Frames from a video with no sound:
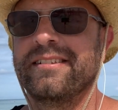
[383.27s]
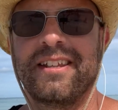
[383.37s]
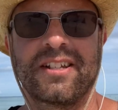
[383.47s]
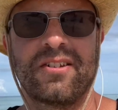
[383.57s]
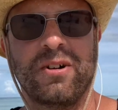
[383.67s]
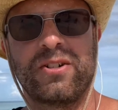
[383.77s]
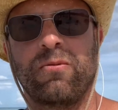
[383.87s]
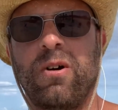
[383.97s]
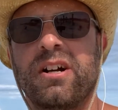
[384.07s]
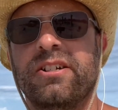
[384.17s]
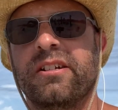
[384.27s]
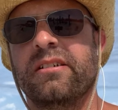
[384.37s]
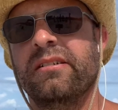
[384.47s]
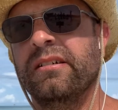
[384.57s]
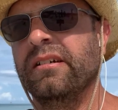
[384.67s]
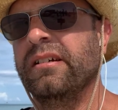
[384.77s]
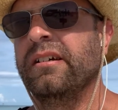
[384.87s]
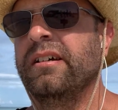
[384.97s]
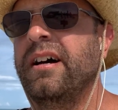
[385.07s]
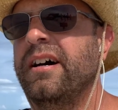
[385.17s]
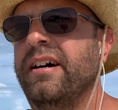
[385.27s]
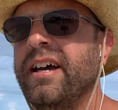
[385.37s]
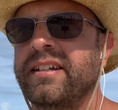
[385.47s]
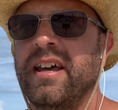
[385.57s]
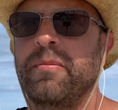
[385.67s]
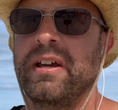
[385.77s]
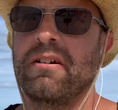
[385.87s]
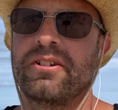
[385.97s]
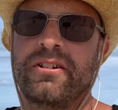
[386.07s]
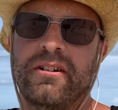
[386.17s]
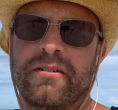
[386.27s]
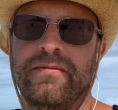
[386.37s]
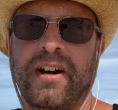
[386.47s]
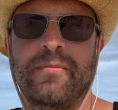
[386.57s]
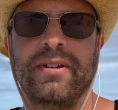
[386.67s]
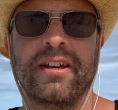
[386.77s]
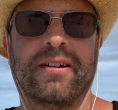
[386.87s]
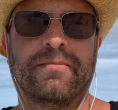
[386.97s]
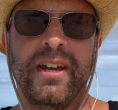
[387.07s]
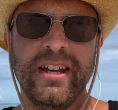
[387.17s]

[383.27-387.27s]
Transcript: Thanks so much for watching. Hex Happy Hour Show, 5 p.m.